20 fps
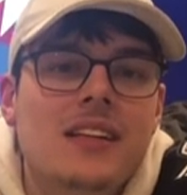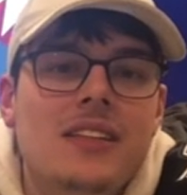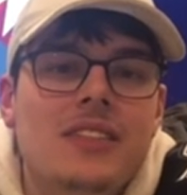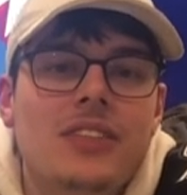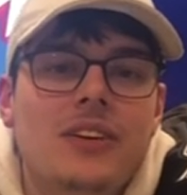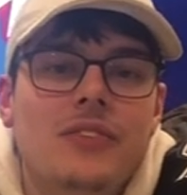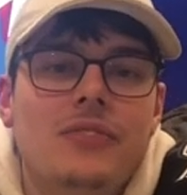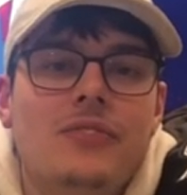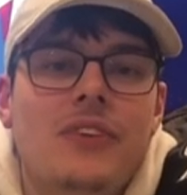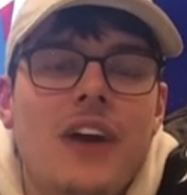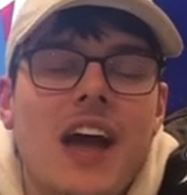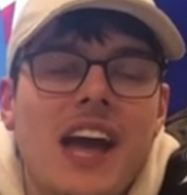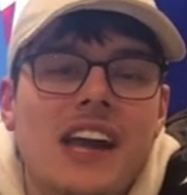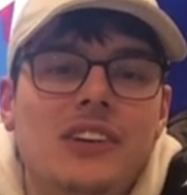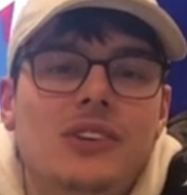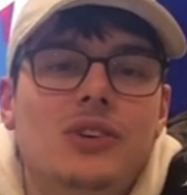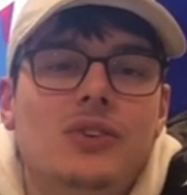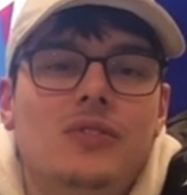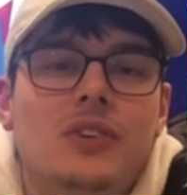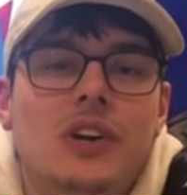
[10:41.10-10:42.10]
the
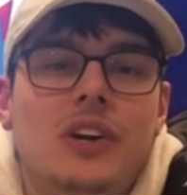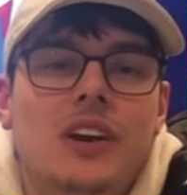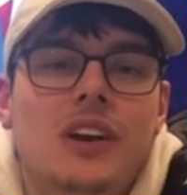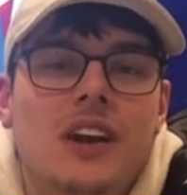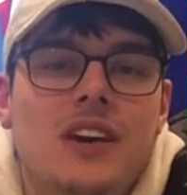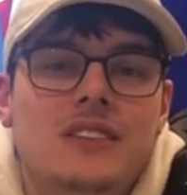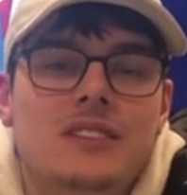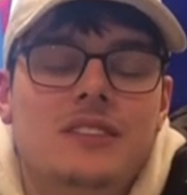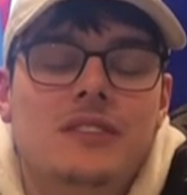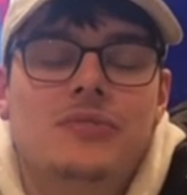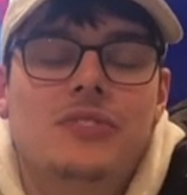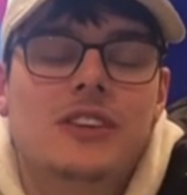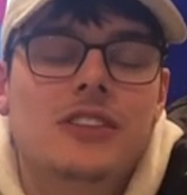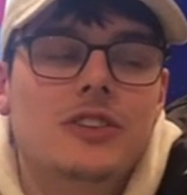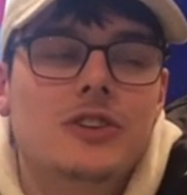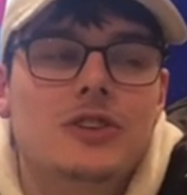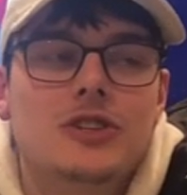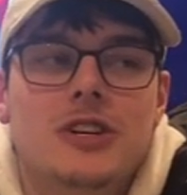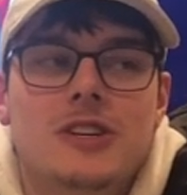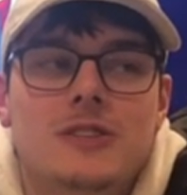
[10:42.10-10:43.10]
Vancouver Canucks defeat
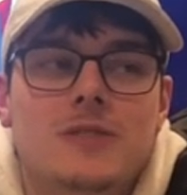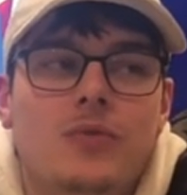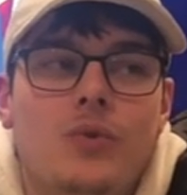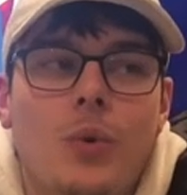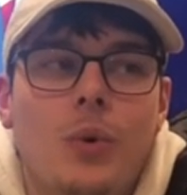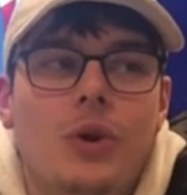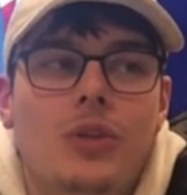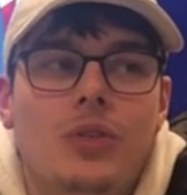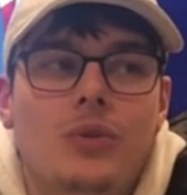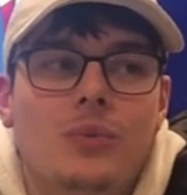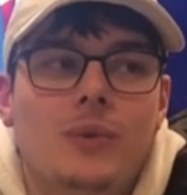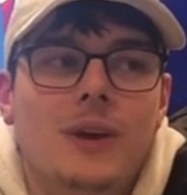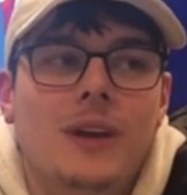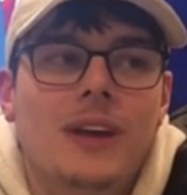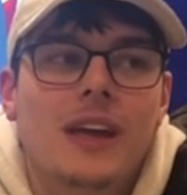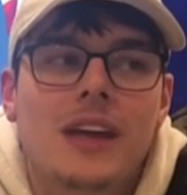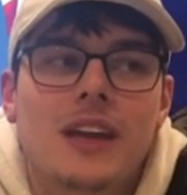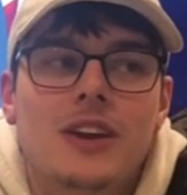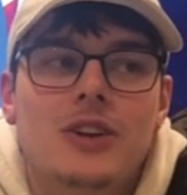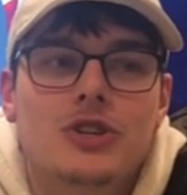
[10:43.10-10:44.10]
the Jets four to three
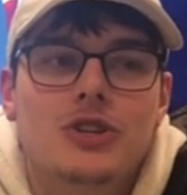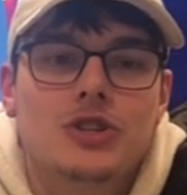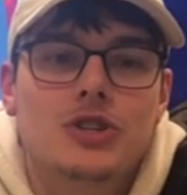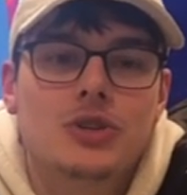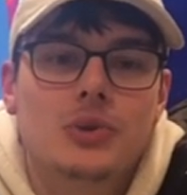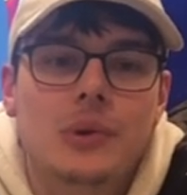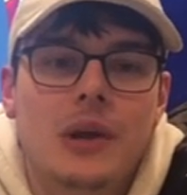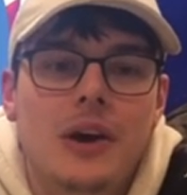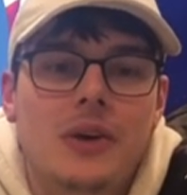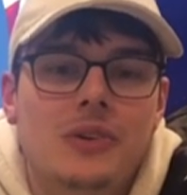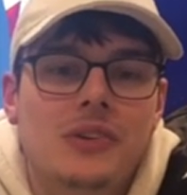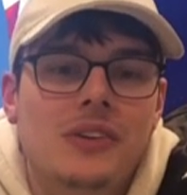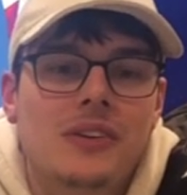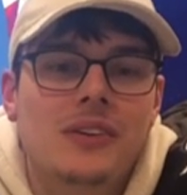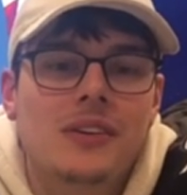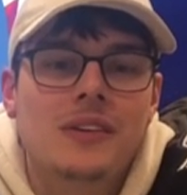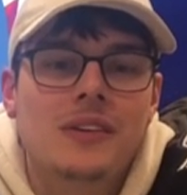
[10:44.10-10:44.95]
in a shootout.